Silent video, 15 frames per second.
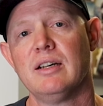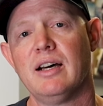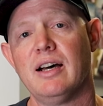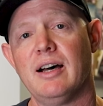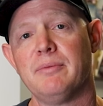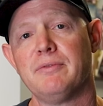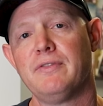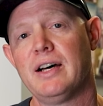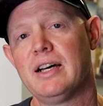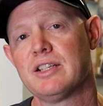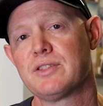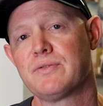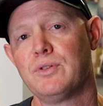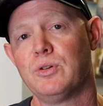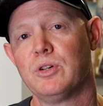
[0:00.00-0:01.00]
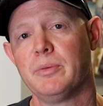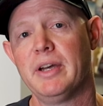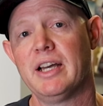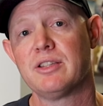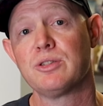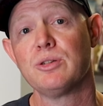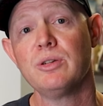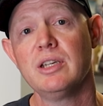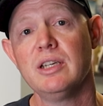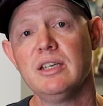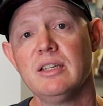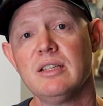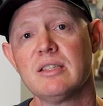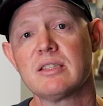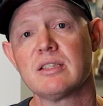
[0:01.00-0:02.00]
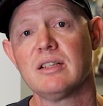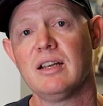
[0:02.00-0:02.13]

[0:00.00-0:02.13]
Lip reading: Fast forward about 2 years,